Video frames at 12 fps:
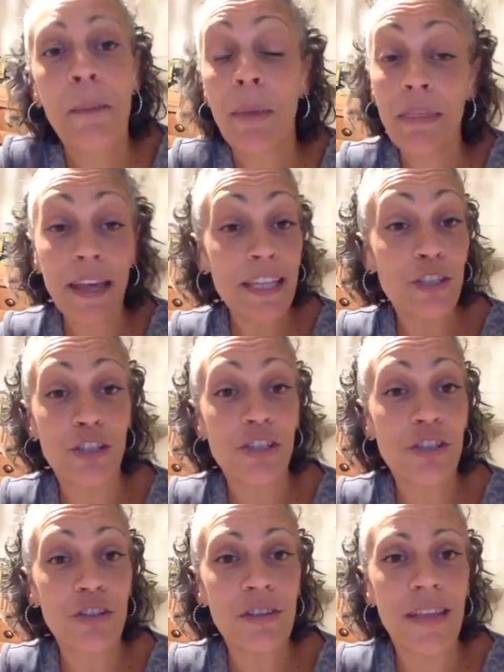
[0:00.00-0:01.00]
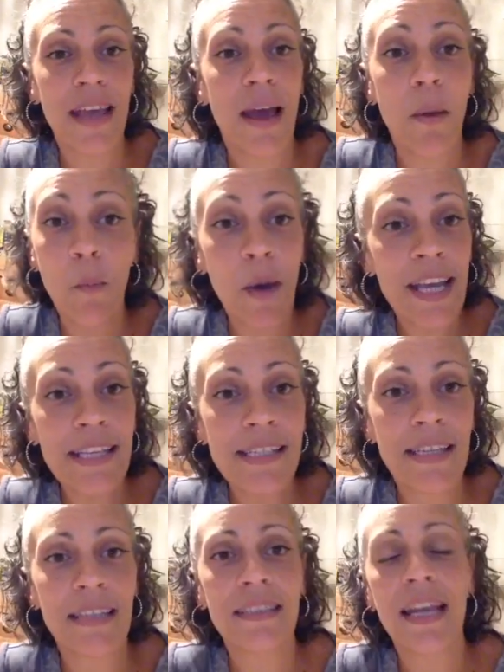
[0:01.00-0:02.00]
But they just stood there and
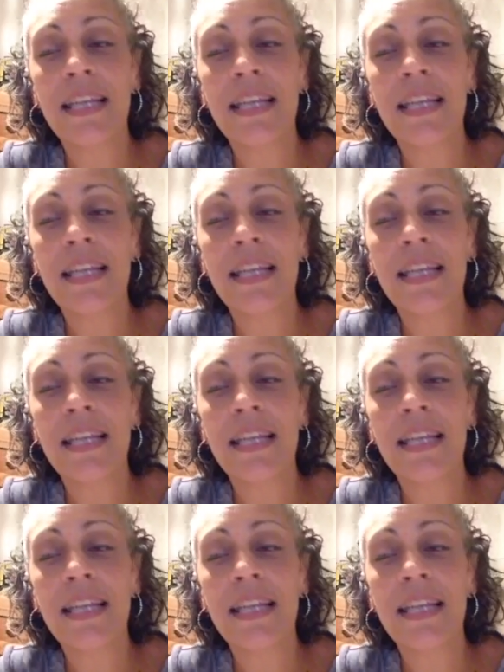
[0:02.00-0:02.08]
waited.